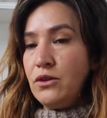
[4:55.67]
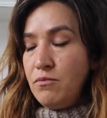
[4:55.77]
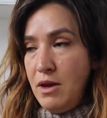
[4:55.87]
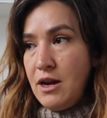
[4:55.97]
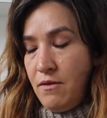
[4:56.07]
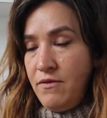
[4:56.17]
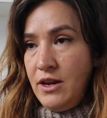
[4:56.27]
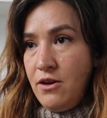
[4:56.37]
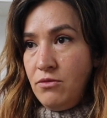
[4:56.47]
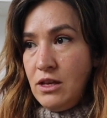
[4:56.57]
make a
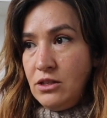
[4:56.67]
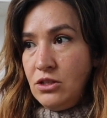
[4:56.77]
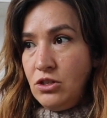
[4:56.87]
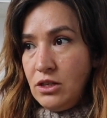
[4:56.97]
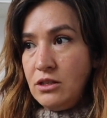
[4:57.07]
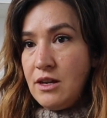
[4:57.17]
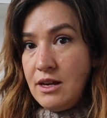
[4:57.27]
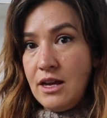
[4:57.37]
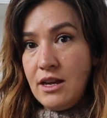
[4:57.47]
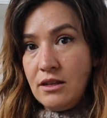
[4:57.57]
video that's just
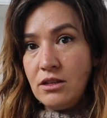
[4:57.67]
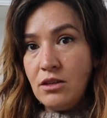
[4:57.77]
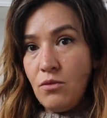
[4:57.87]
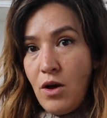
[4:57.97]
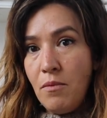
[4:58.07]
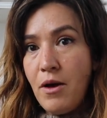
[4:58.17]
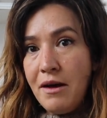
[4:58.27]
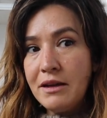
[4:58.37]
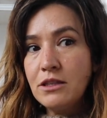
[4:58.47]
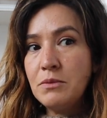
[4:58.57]
dedicated to the welt
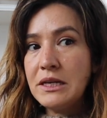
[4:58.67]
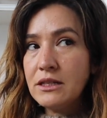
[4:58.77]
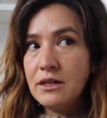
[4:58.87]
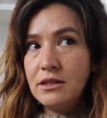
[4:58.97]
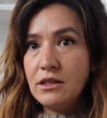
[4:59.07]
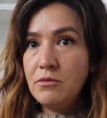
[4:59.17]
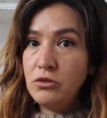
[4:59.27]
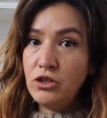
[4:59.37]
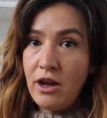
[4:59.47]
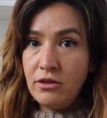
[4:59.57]
pockets, because it is the
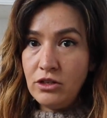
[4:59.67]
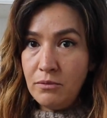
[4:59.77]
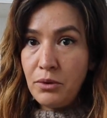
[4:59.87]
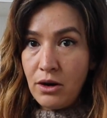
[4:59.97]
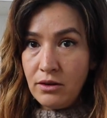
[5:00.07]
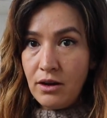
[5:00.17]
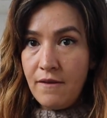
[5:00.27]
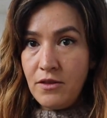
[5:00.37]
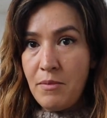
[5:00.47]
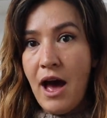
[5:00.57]
most challenging part
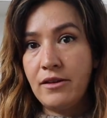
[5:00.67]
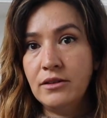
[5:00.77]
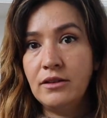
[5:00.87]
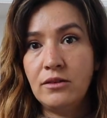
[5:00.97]
of the pattern